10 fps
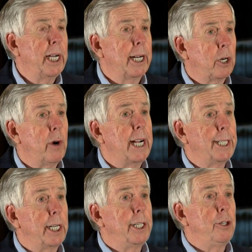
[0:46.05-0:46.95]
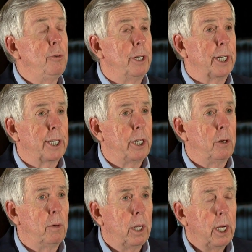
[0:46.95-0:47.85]
we got to gradually do this. You
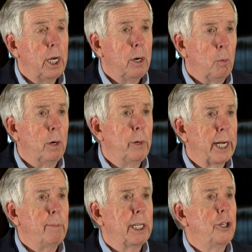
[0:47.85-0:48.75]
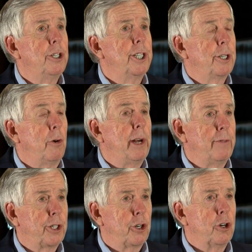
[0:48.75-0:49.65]
know, one, we got to make sure this don't
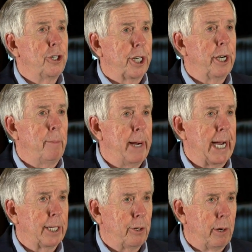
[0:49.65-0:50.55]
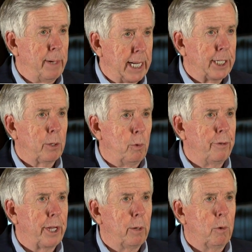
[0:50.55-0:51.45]
have a surge and come back. So I mean, that's the
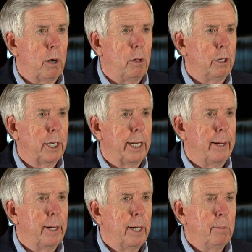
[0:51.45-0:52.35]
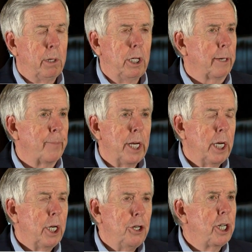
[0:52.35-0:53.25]
one thing we're all looking at. But look,
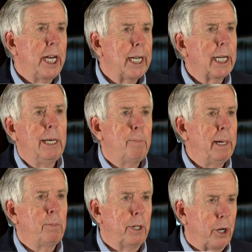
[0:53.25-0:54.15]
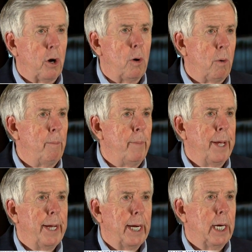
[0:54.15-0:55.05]
you can't keep people at home
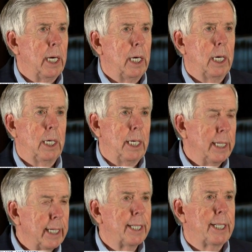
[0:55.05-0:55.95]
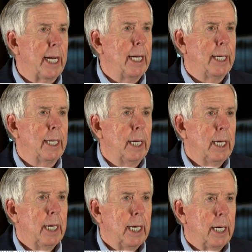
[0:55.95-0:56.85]
uh, in this state.
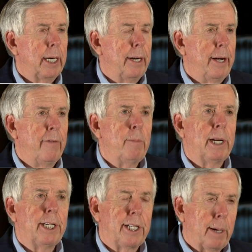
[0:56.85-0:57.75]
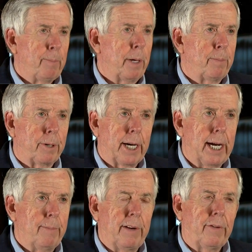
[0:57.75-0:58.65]
Uh, everybody stepped up their
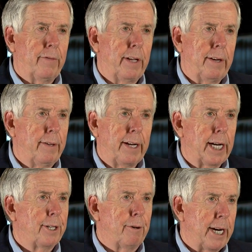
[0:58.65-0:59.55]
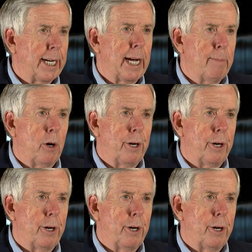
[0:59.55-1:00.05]
game. They've they, they got their A game